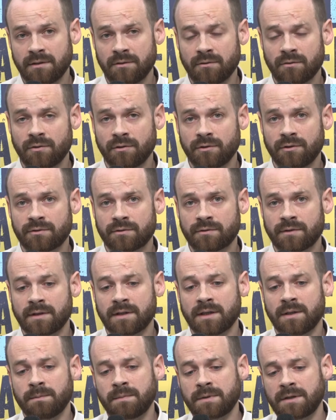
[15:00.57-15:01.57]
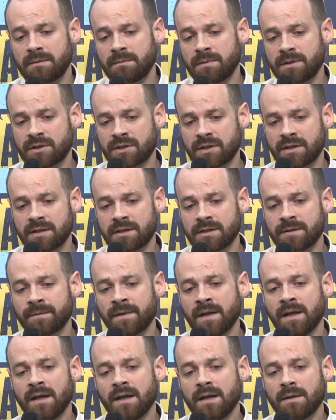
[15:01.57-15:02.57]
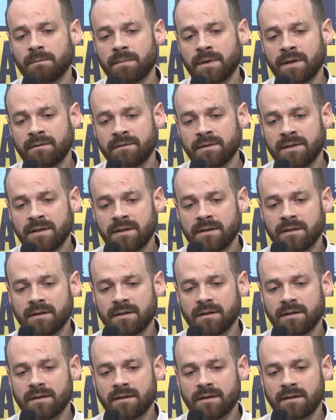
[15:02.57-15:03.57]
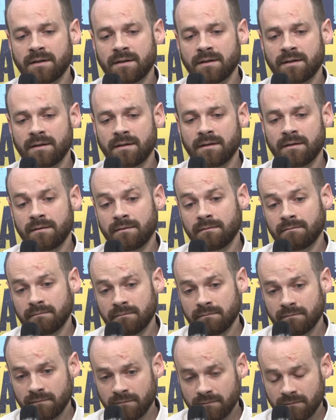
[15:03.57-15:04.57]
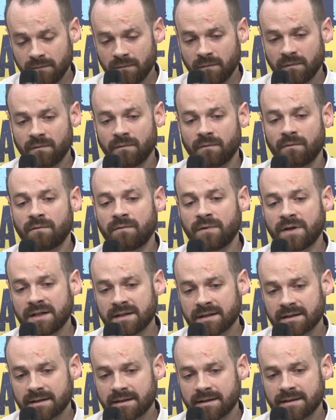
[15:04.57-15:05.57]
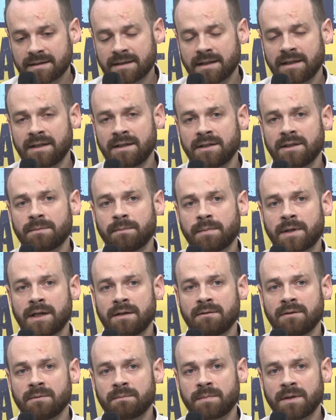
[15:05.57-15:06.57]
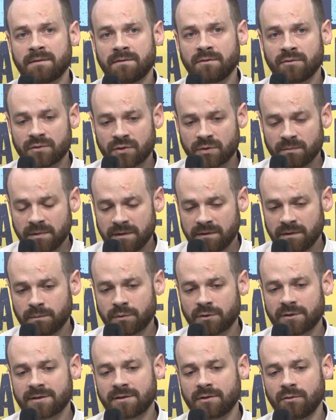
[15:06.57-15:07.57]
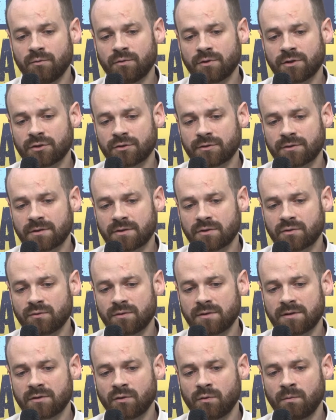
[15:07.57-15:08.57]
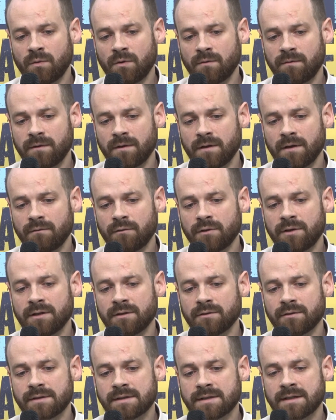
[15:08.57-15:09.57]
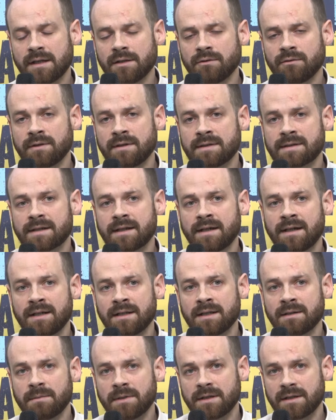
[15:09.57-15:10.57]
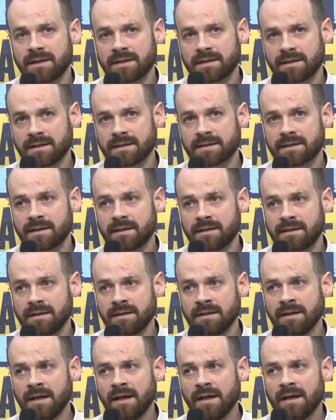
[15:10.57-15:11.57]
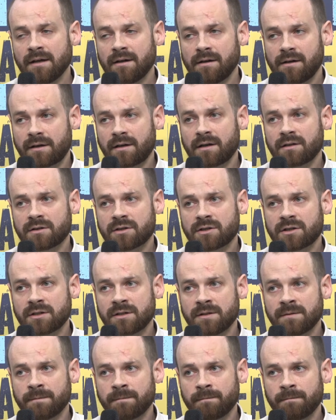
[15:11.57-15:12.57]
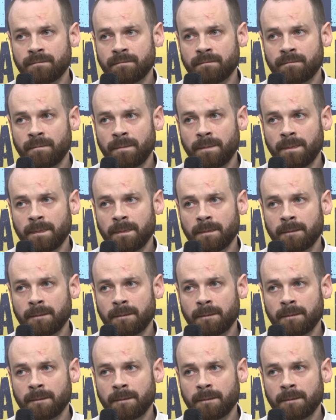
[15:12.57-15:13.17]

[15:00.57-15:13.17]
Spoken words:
extended. So again, there were amendments to the article of criminal code that contemplates certain exceptions from the rules, specific procedures related to the martial law, and the total